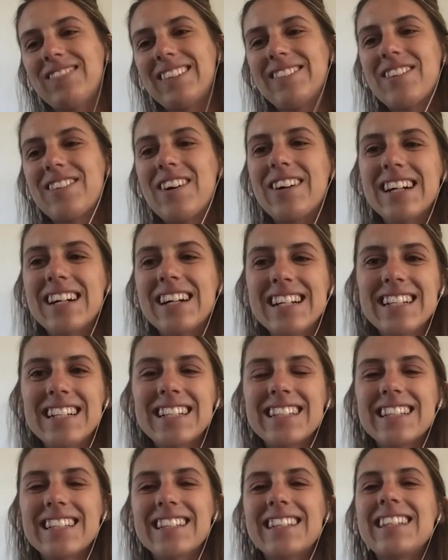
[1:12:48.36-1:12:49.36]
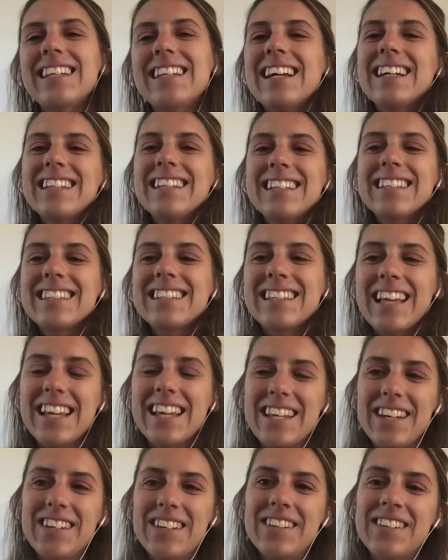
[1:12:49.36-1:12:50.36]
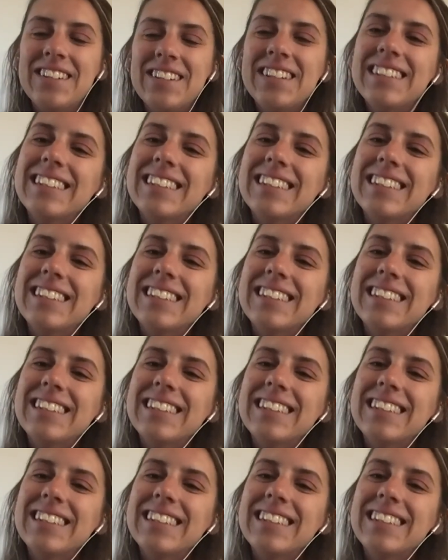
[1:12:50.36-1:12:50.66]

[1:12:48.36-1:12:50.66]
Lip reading: Of course. Yes. Thank you.